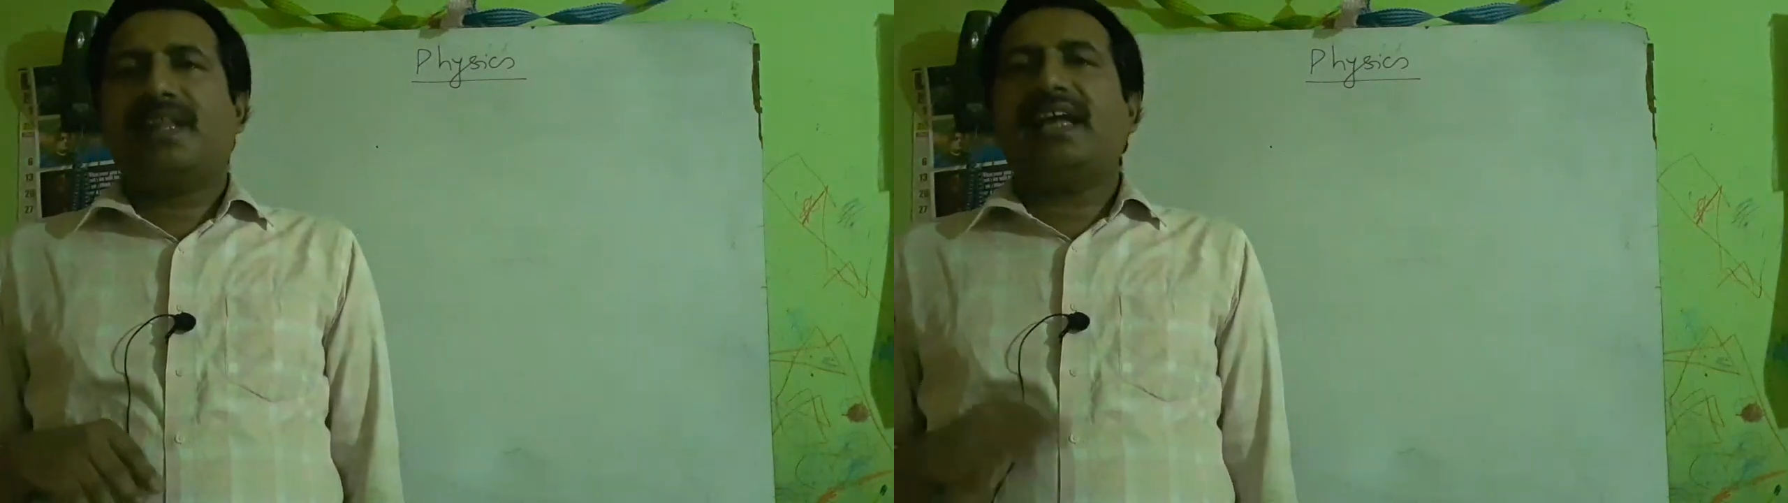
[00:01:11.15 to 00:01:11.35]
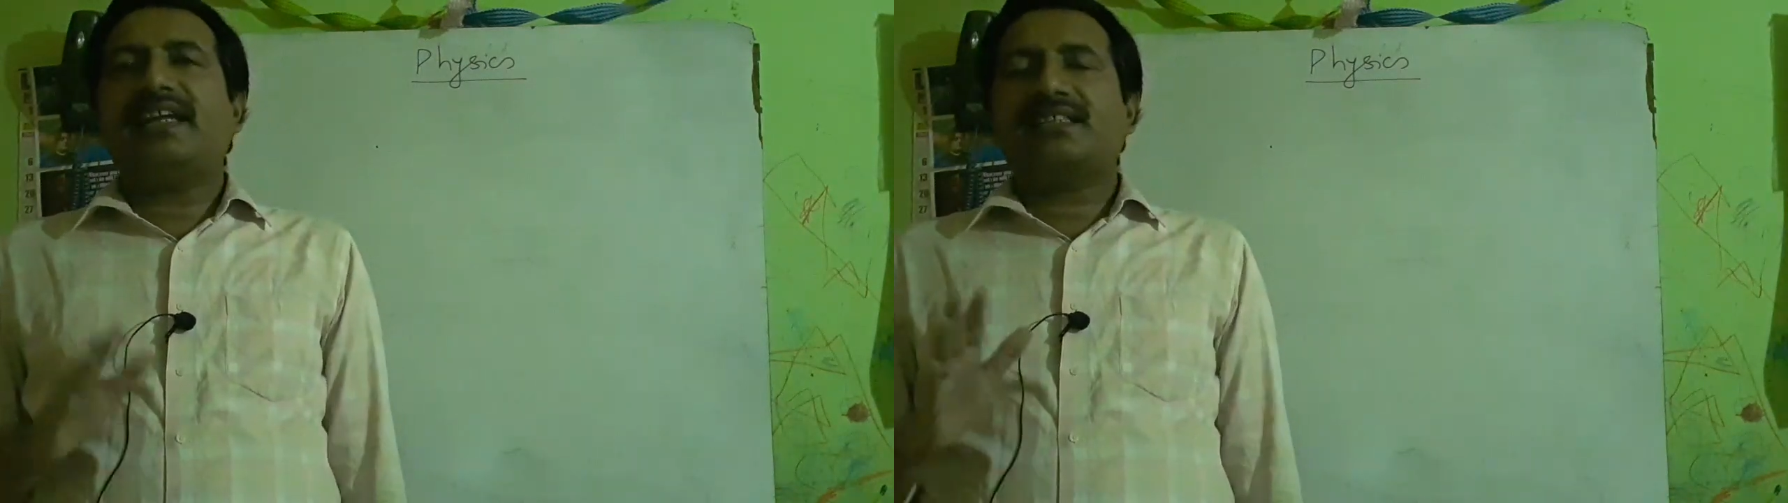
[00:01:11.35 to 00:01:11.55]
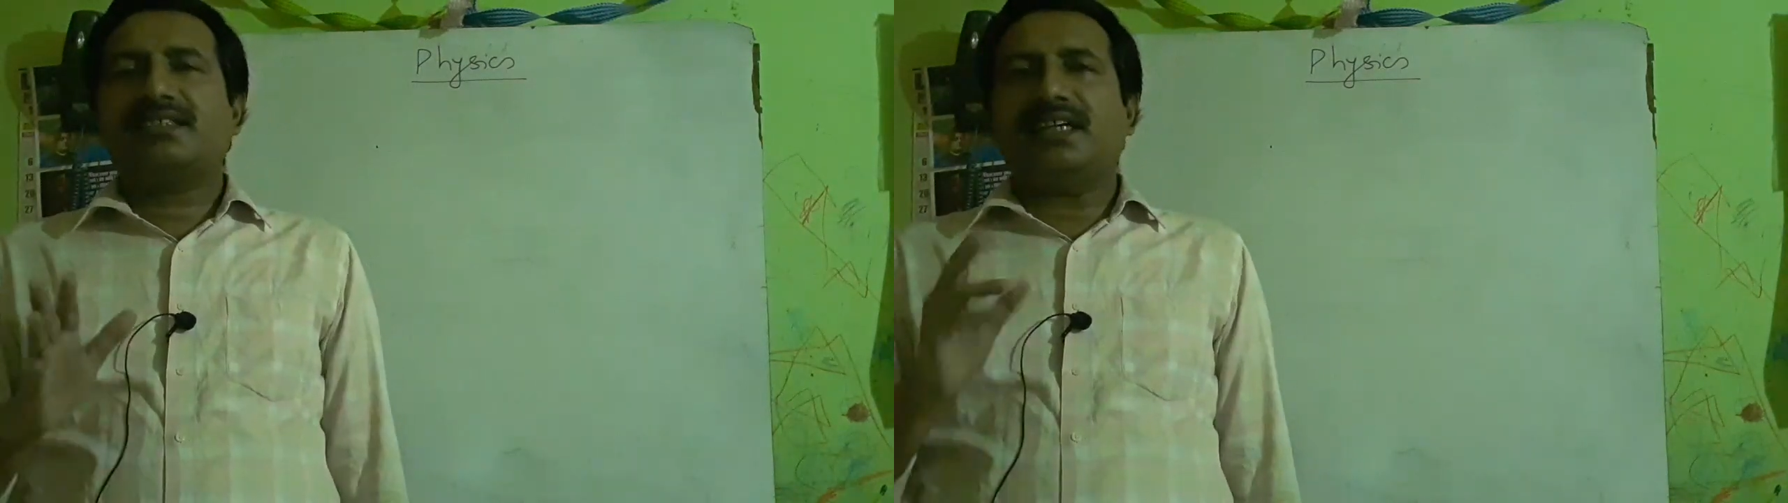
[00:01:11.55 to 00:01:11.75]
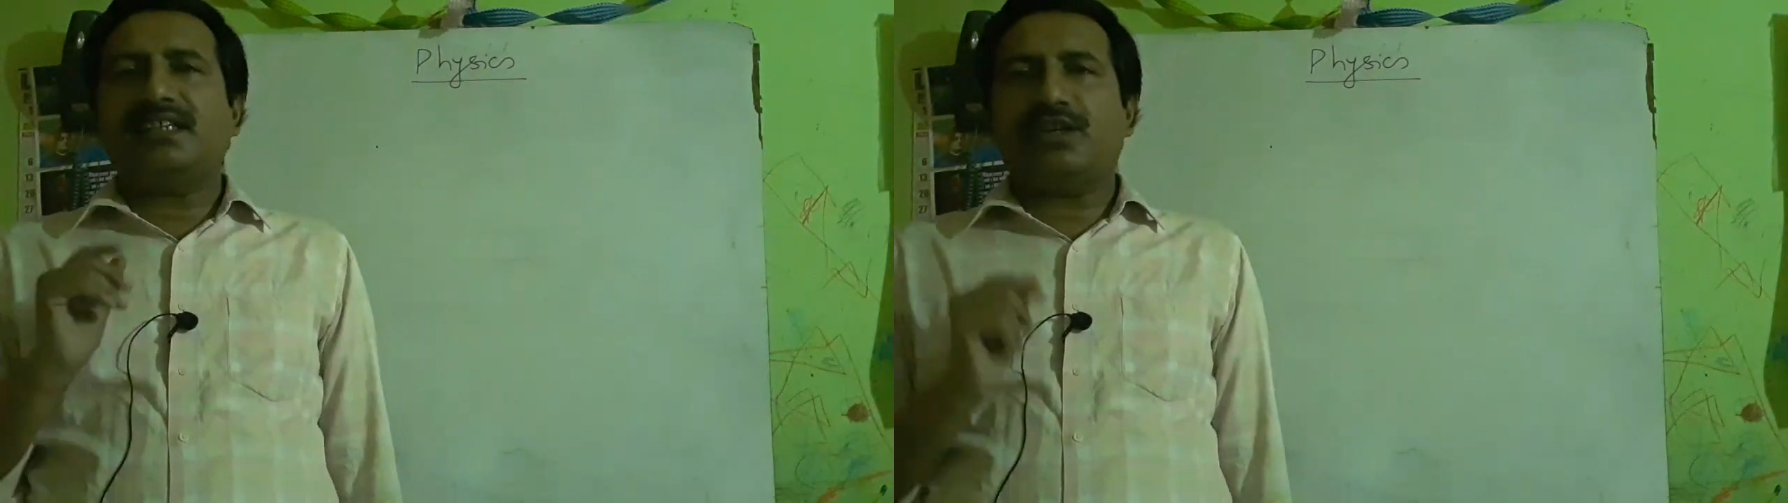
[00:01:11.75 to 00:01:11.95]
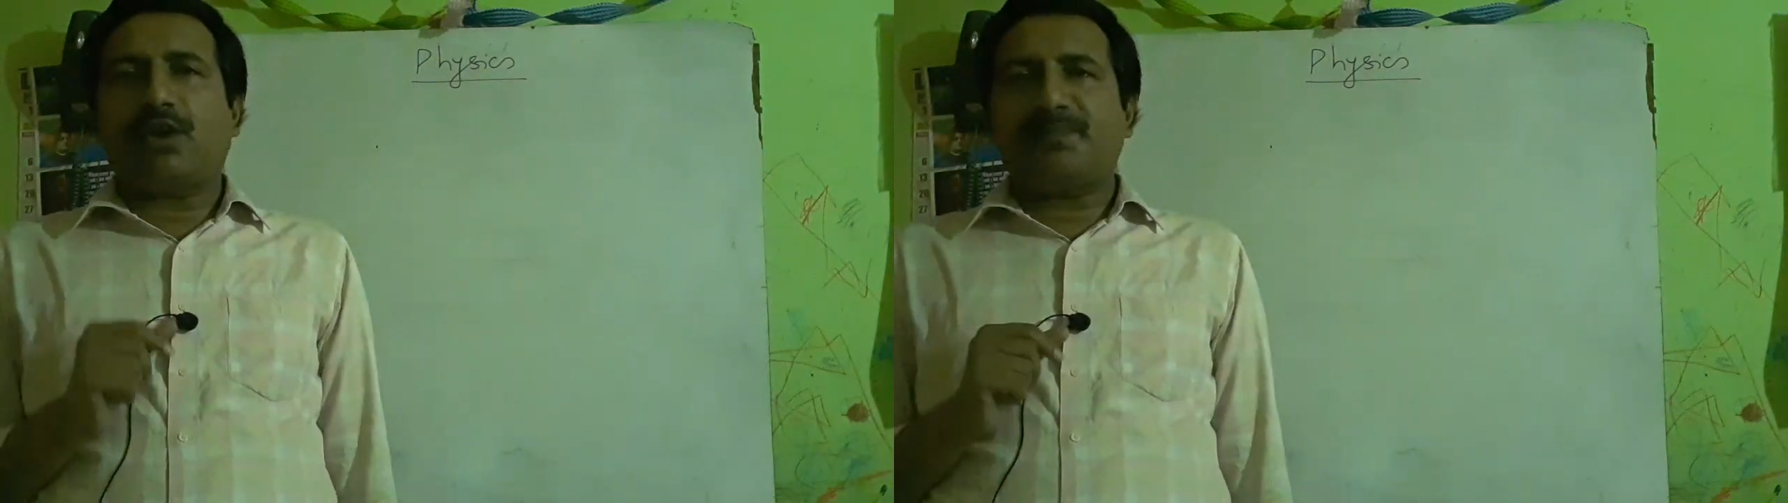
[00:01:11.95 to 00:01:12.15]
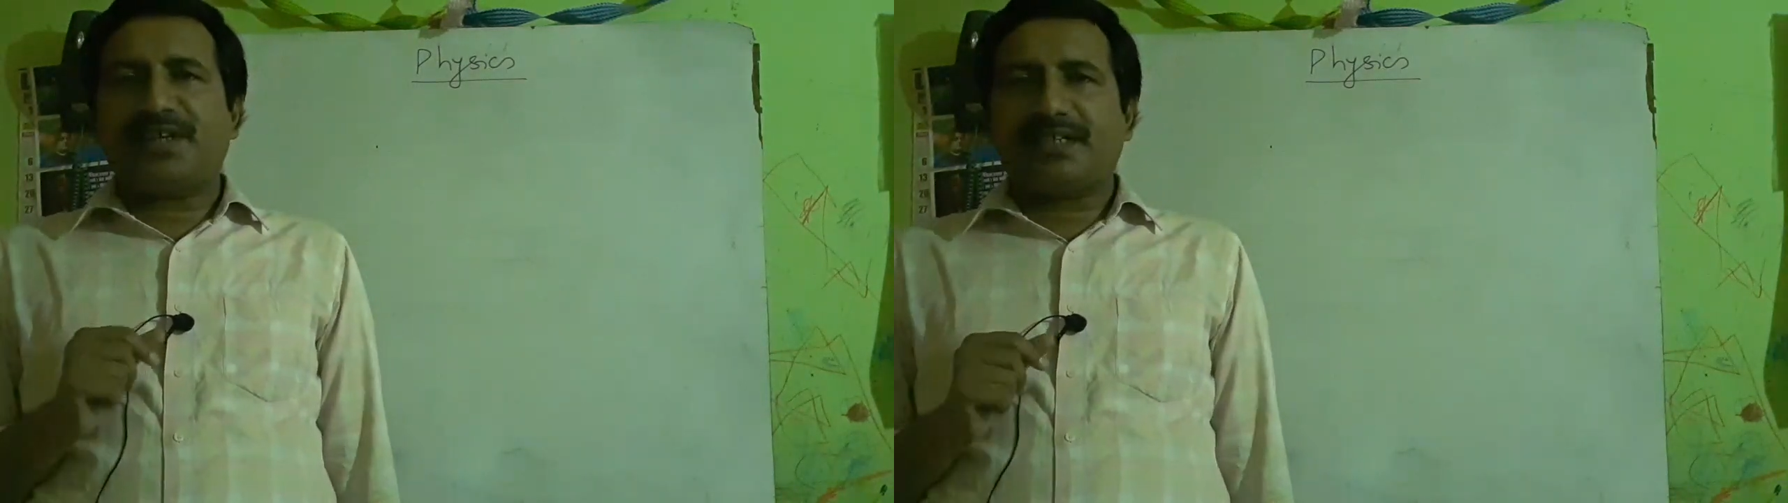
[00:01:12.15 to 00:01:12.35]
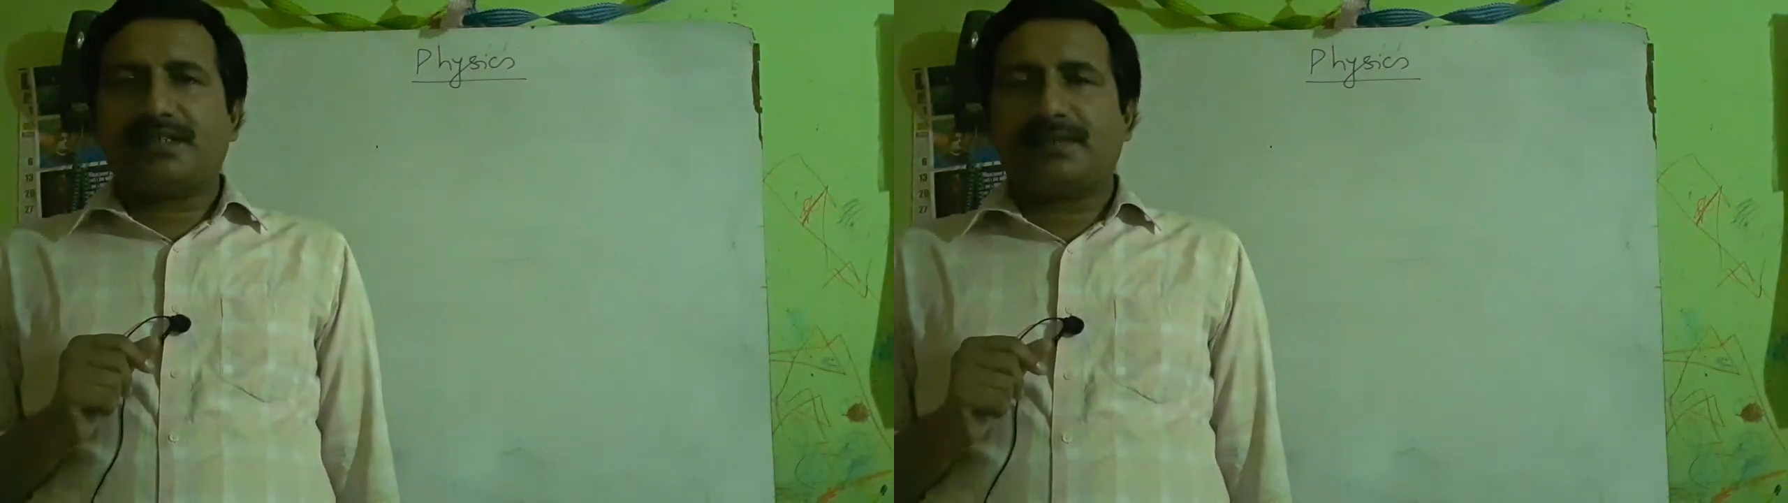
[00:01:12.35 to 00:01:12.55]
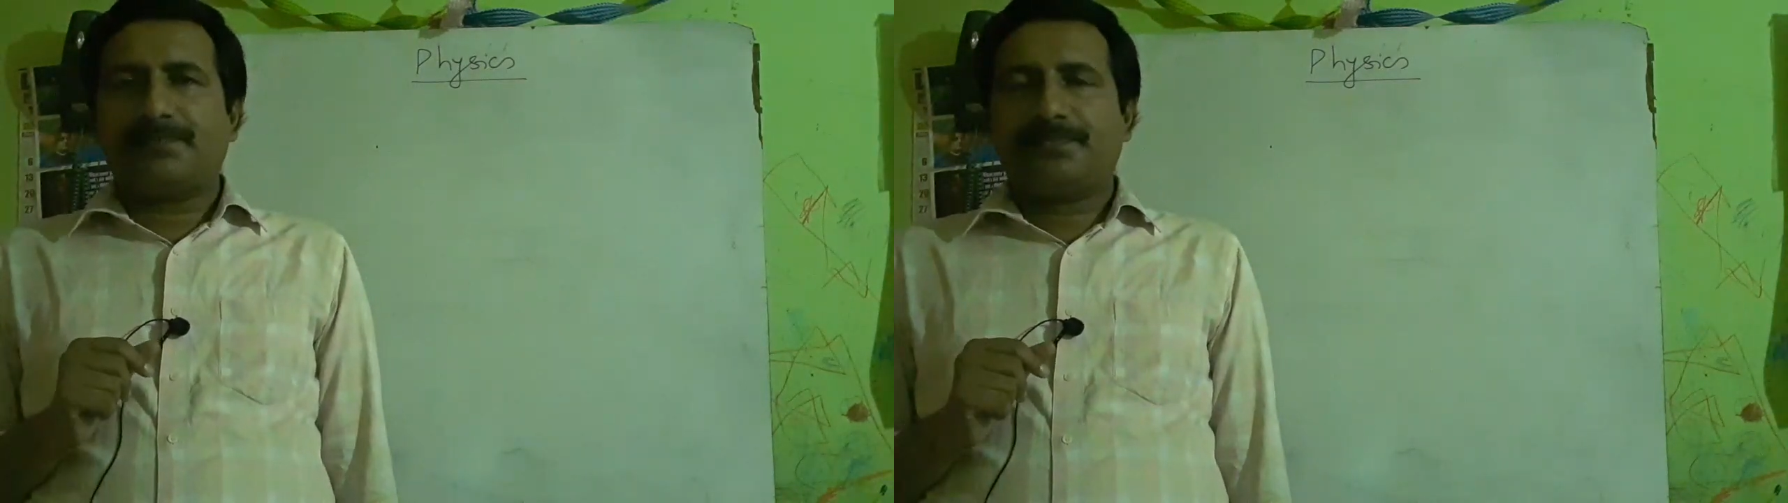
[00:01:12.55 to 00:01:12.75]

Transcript: an extended object,